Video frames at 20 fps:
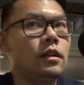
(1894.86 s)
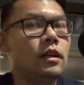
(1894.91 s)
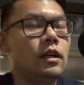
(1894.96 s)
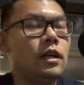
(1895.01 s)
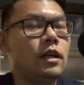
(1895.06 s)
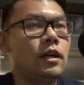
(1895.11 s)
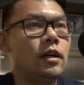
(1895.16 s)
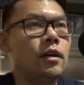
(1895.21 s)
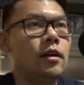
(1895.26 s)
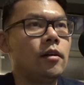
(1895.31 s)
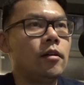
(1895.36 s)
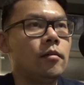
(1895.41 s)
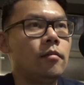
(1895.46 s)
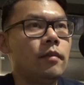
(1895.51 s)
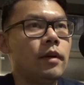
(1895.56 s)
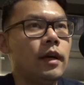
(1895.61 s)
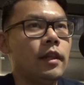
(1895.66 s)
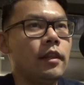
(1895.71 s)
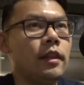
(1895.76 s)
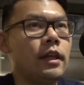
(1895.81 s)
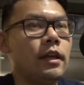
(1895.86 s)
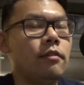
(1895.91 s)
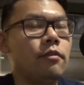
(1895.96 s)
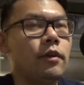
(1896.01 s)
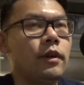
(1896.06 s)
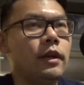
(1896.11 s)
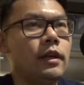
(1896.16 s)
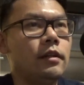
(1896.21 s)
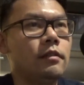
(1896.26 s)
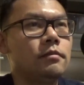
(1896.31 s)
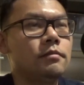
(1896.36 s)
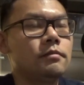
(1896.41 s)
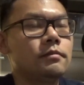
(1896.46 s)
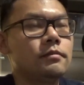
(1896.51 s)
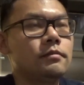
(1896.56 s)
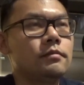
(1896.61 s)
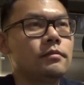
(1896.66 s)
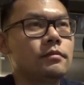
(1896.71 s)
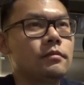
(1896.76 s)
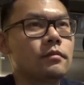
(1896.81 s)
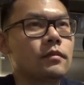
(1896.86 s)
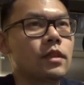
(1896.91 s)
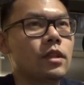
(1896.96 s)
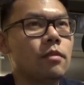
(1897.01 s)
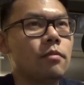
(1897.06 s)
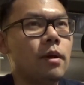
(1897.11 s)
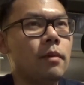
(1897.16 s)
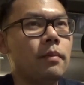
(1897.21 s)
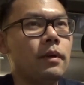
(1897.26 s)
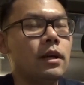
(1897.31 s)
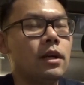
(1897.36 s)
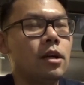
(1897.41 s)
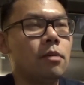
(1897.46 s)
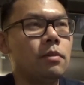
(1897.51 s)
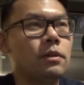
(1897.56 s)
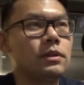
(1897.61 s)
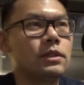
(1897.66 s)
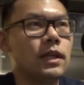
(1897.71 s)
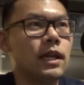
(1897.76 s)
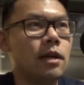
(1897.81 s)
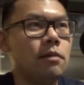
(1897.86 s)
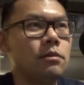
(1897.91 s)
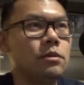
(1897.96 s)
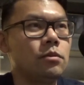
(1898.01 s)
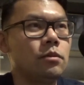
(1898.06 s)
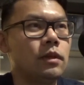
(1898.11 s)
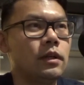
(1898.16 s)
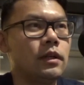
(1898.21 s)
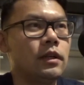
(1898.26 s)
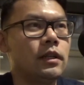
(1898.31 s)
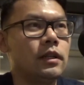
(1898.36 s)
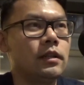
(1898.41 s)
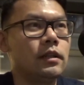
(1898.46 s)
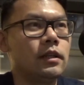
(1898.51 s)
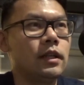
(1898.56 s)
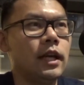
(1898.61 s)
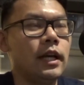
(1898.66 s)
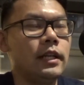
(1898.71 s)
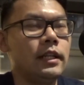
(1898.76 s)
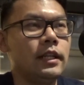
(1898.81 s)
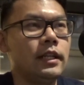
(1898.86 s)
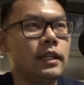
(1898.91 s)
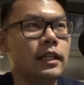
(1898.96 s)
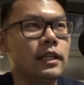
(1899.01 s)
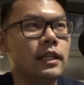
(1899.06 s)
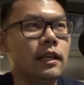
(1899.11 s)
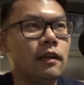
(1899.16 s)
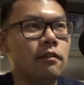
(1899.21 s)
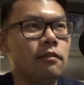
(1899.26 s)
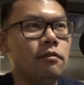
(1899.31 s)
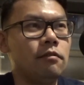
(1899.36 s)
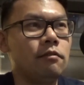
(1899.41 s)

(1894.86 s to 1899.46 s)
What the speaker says: I think I ran. There might be a couple times where I did get that